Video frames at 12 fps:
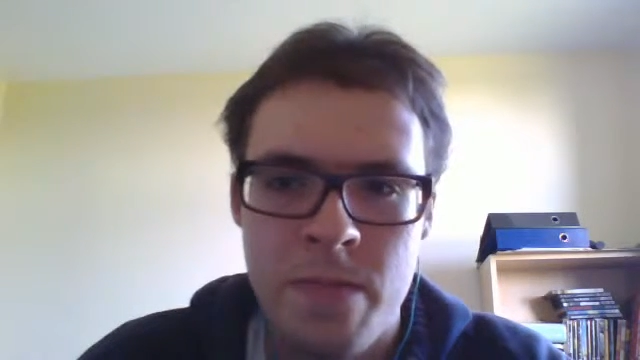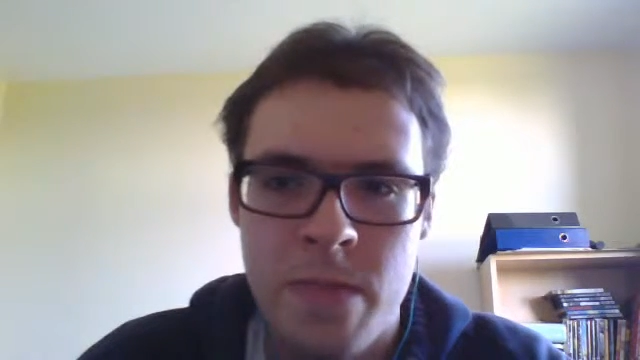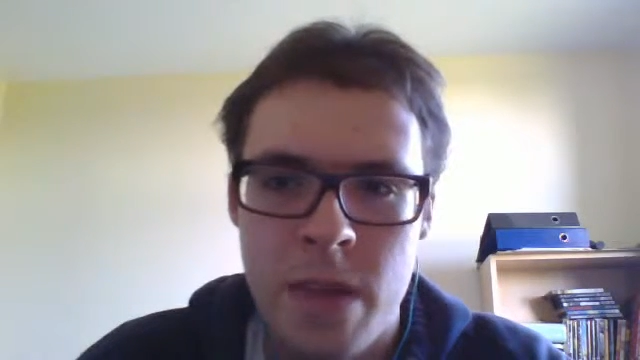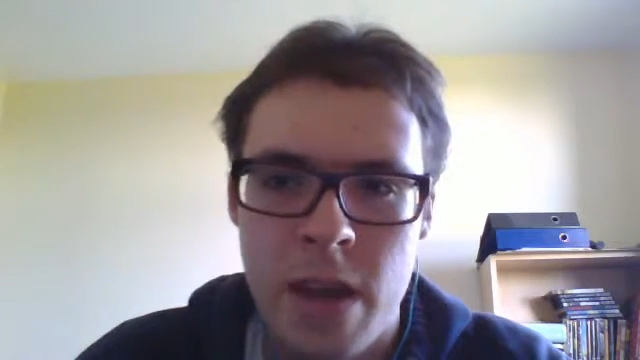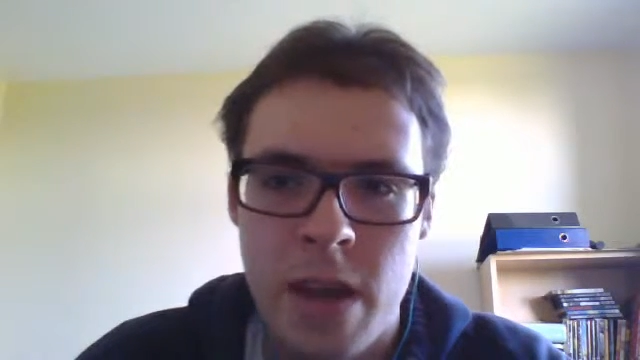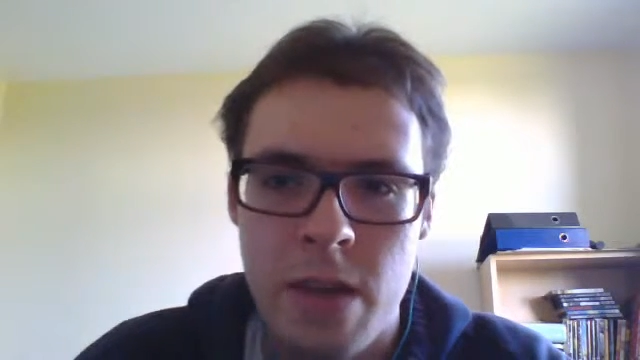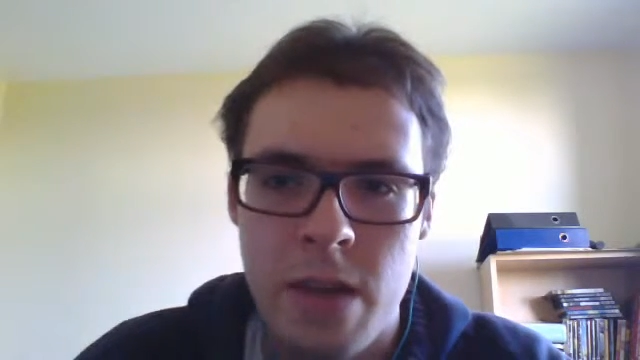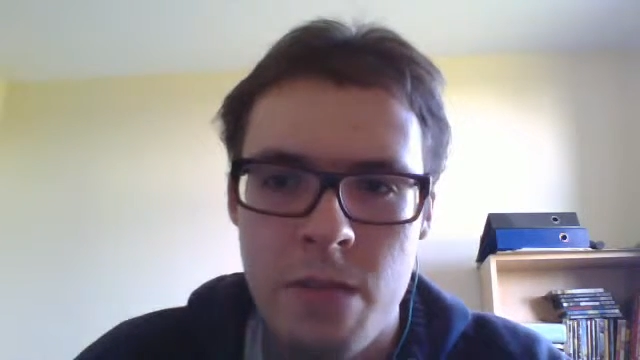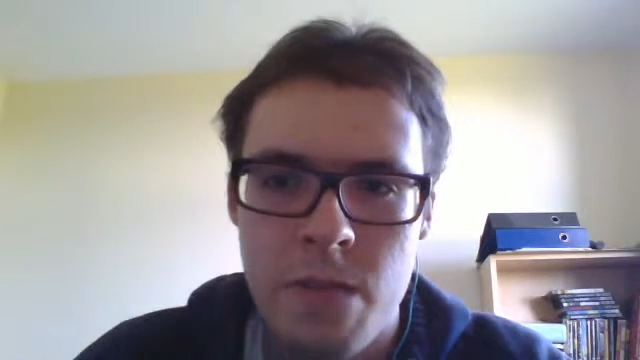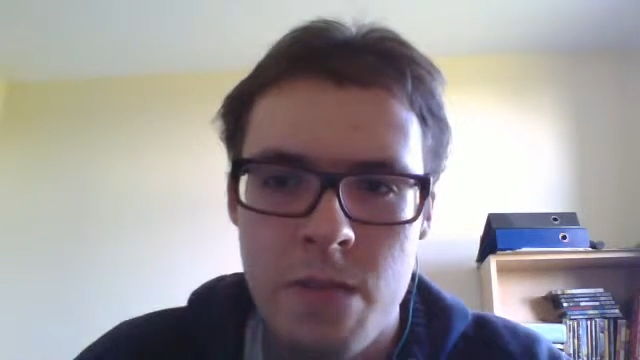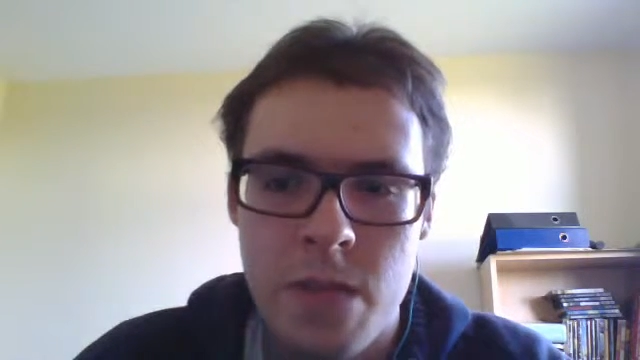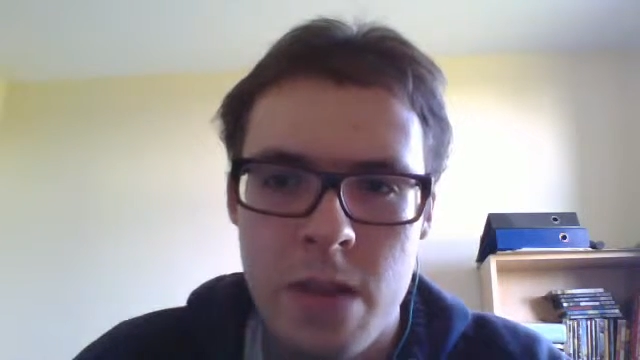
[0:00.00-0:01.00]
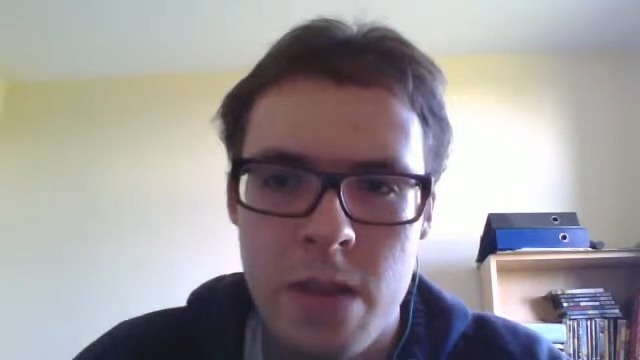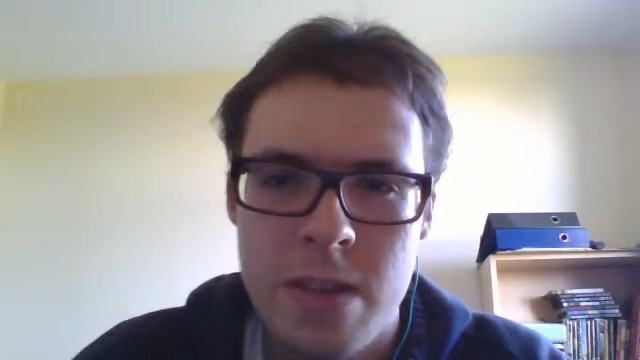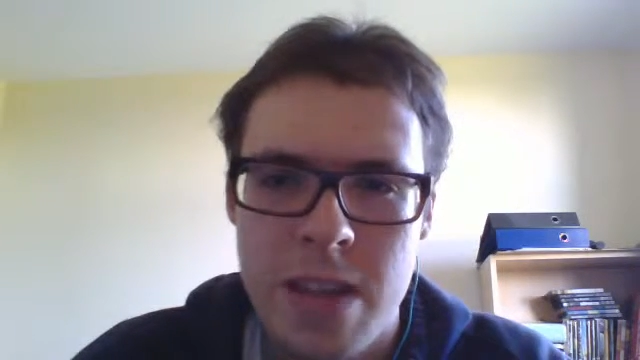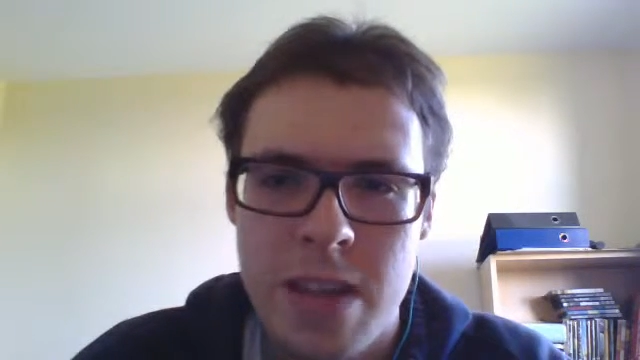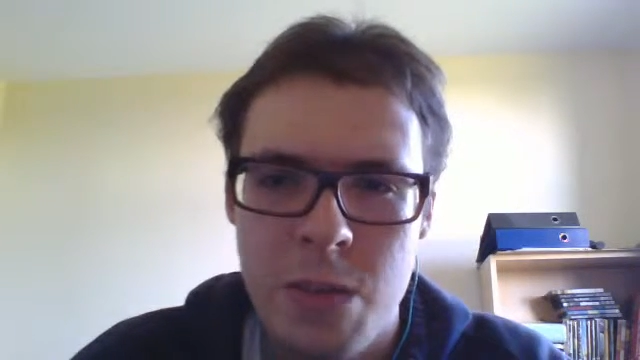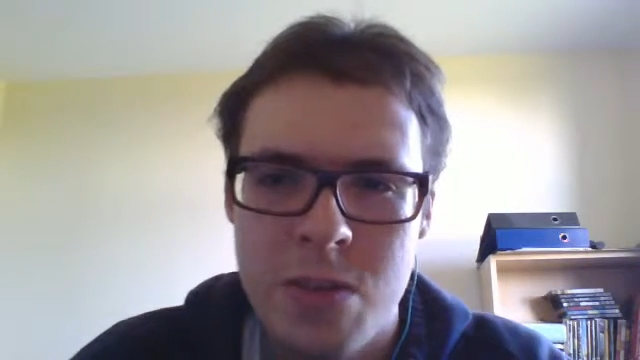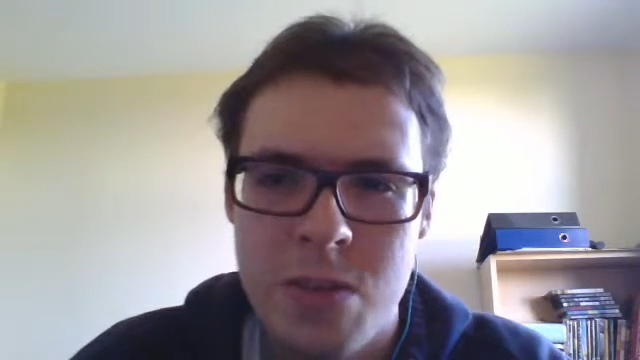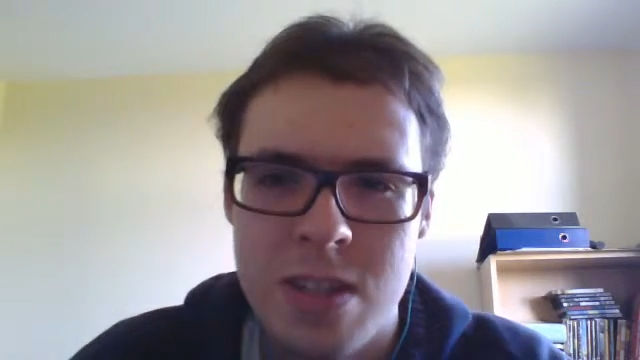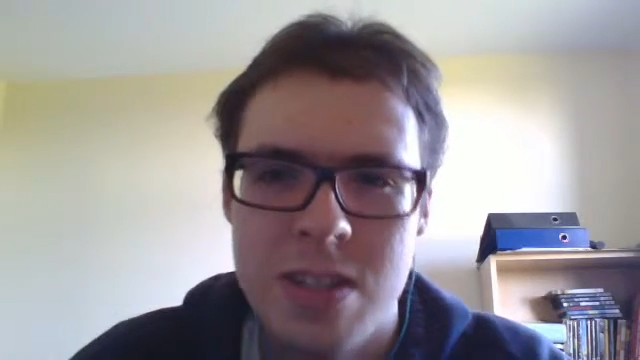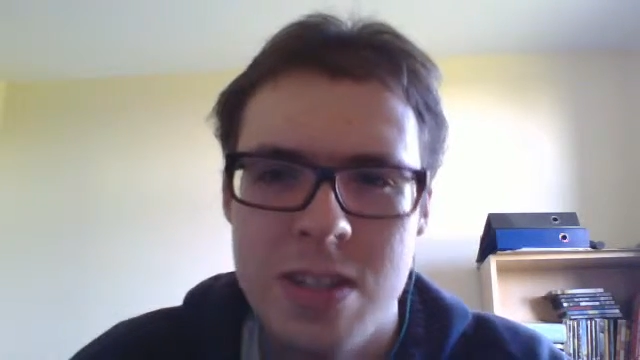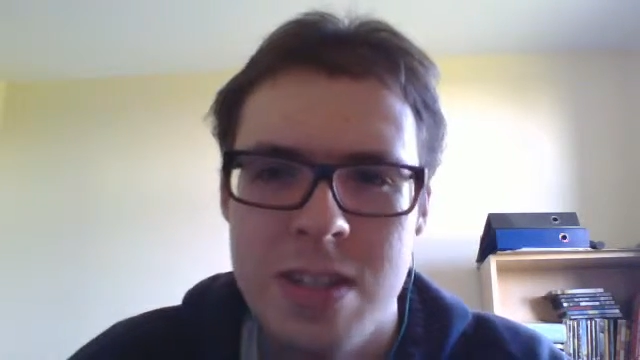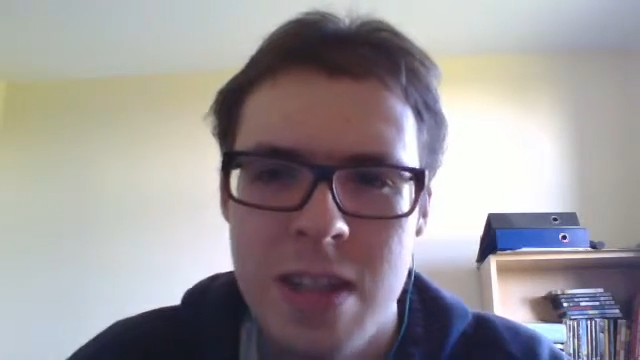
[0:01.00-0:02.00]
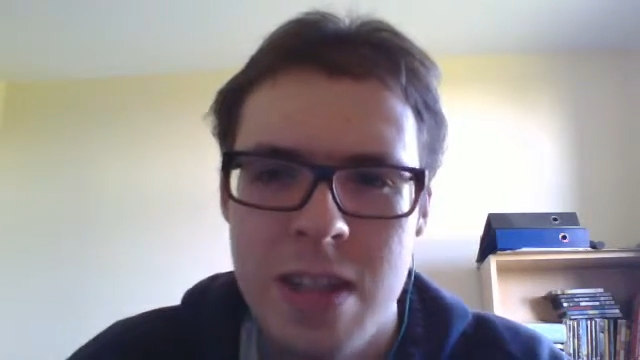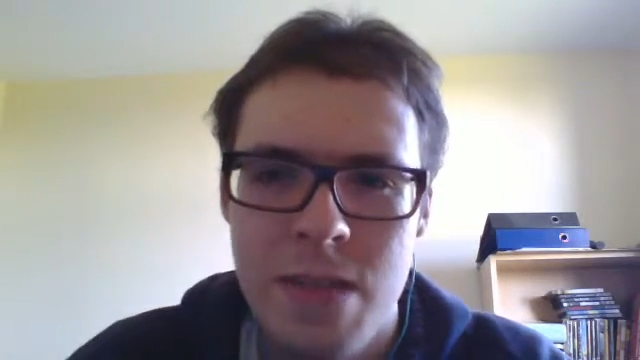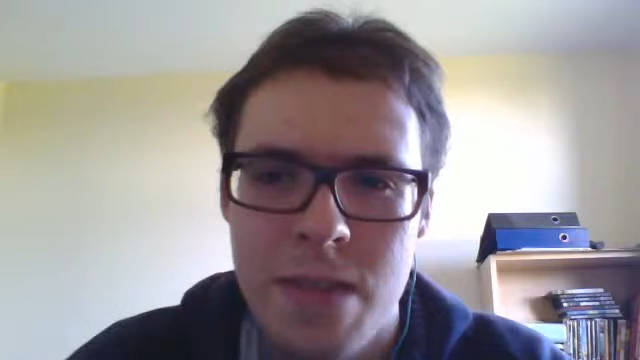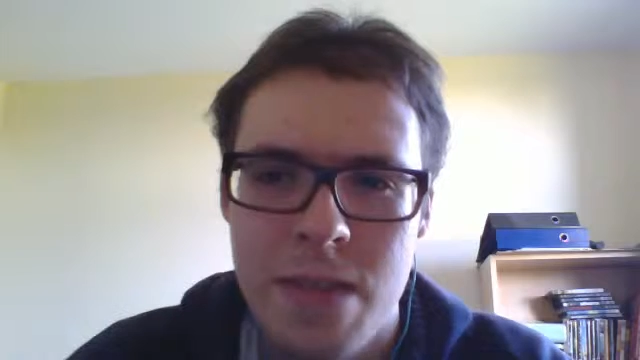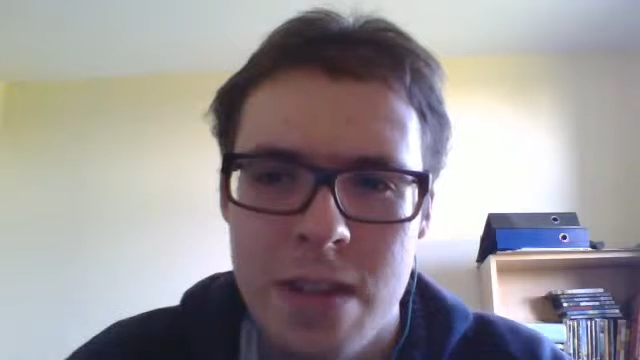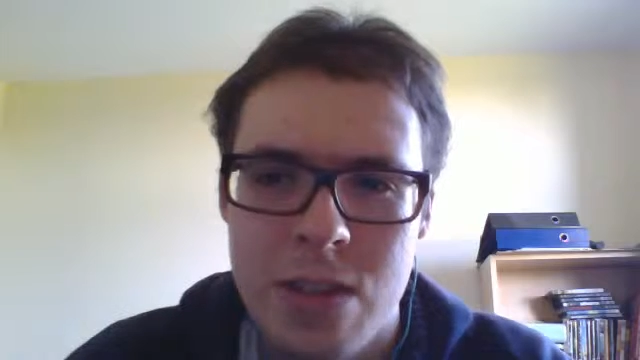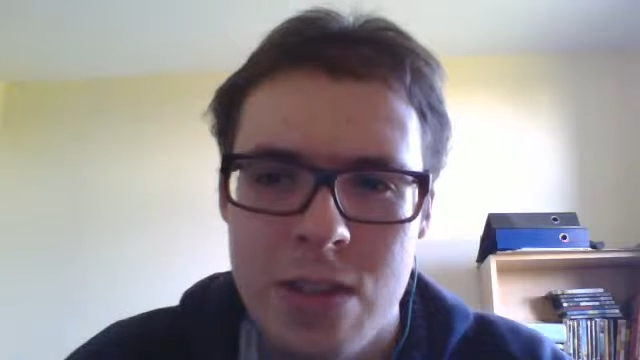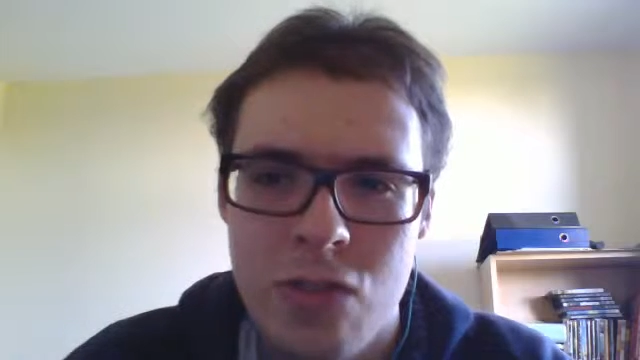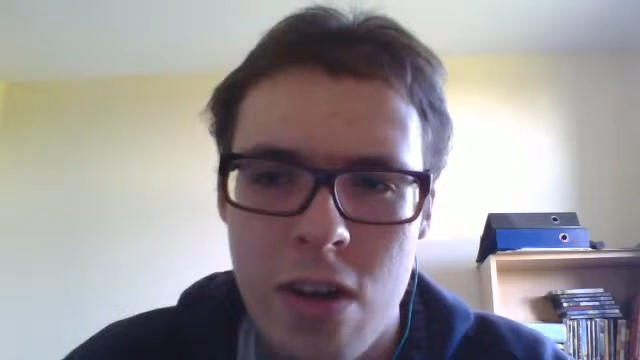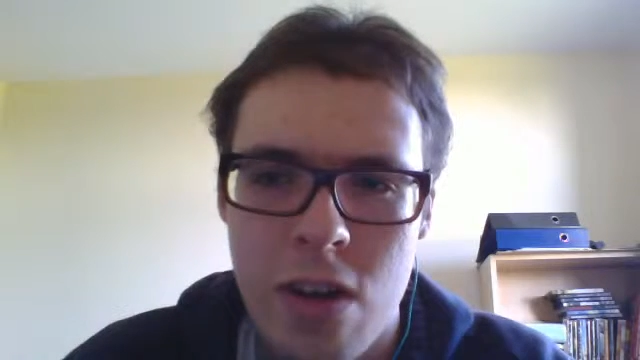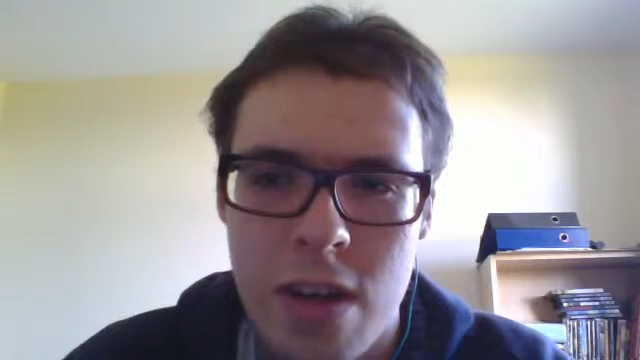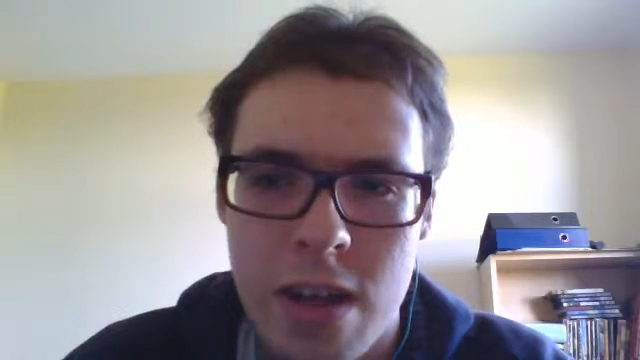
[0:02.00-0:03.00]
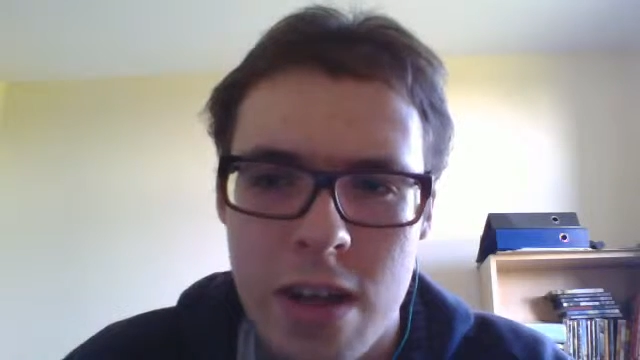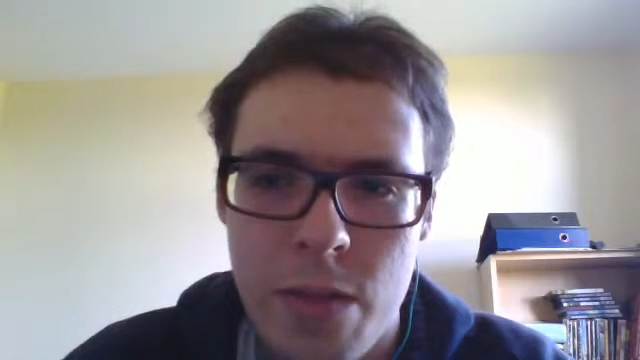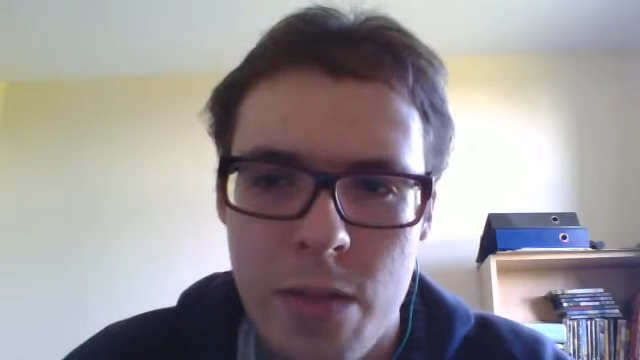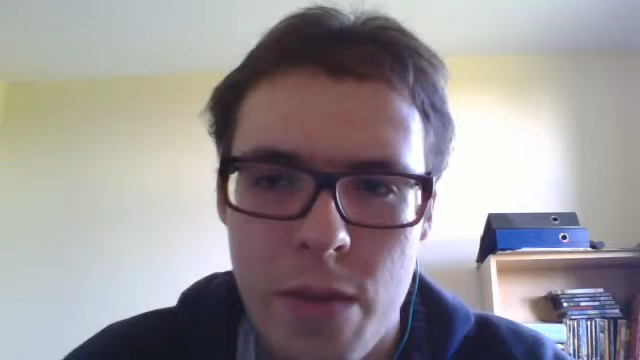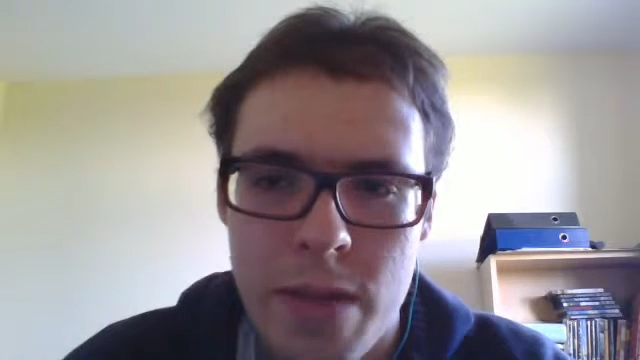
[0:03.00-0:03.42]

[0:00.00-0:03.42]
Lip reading: Yeah, Lewis Hamilton is definitely struggling at the moment.